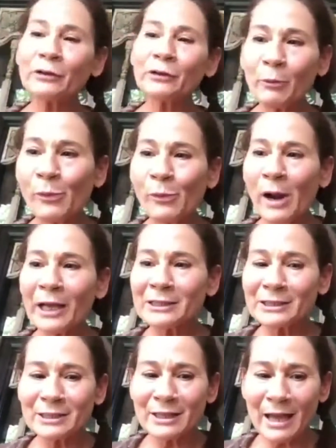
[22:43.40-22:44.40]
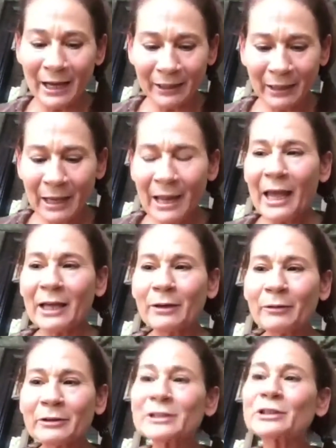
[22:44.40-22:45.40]
So we have to erase that.
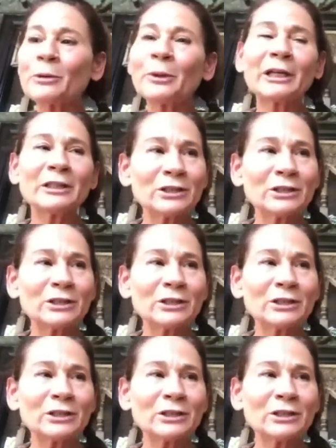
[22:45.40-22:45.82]
And